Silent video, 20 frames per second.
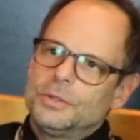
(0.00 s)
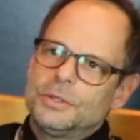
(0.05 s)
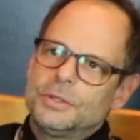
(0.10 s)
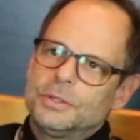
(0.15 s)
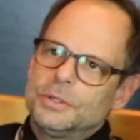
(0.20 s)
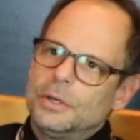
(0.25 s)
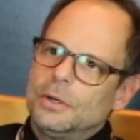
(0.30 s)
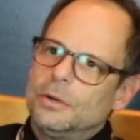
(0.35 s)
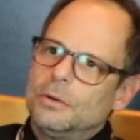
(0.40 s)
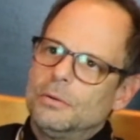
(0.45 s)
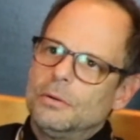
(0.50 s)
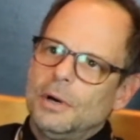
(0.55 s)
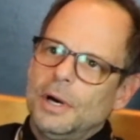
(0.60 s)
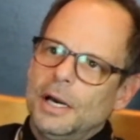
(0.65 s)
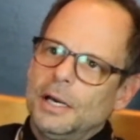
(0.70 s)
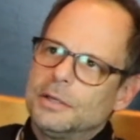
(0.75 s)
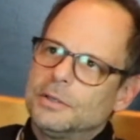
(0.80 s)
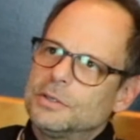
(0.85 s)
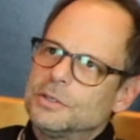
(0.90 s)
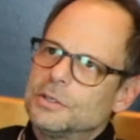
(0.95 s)
So
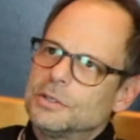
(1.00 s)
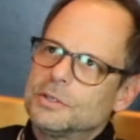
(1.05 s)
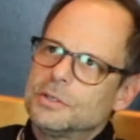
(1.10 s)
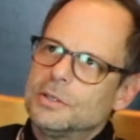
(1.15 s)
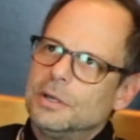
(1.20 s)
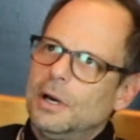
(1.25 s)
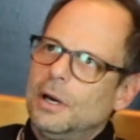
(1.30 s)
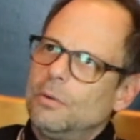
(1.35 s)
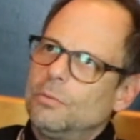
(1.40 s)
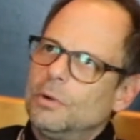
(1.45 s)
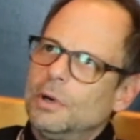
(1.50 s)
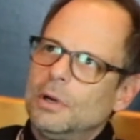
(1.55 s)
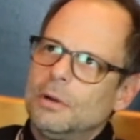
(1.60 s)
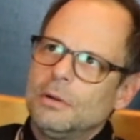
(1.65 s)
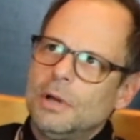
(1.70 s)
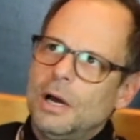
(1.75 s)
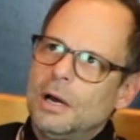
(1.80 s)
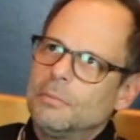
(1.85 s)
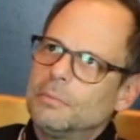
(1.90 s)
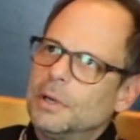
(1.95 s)
I just thought,
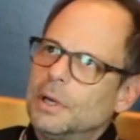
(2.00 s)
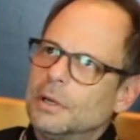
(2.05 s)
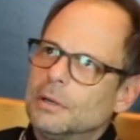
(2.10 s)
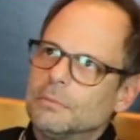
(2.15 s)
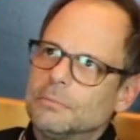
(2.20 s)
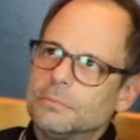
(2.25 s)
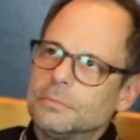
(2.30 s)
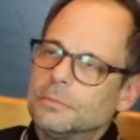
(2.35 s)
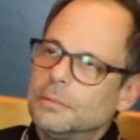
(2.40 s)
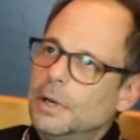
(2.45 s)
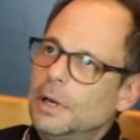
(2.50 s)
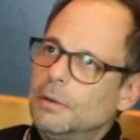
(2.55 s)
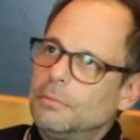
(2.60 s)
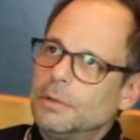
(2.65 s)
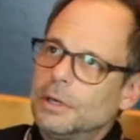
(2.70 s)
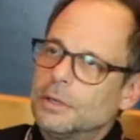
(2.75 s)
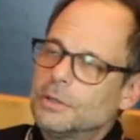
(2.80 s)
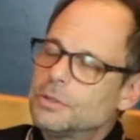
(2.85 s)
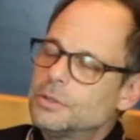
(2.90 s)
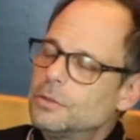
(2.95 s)
well, I'm going to I'm
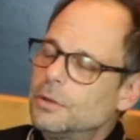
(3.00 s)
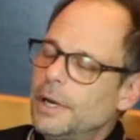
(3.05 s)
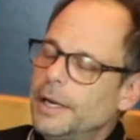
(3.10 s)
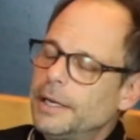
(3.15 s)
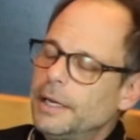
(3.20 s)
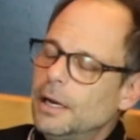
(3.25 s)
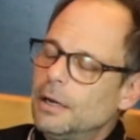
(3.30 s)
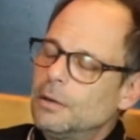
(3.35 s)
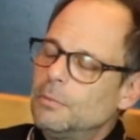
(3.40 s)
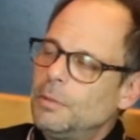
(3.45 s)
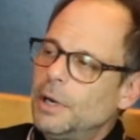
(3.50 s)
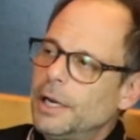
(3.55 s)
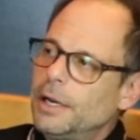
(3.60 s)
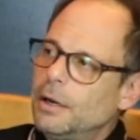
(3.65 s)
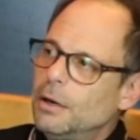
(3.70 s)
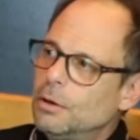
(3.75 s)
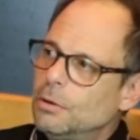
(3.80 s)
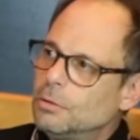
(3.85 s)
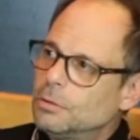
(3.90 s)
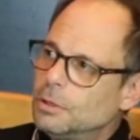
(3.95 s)
going to strike out on my
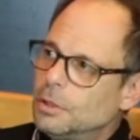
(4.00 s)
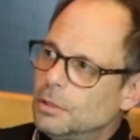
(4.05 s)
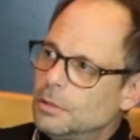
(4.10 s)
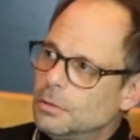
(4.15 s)
own.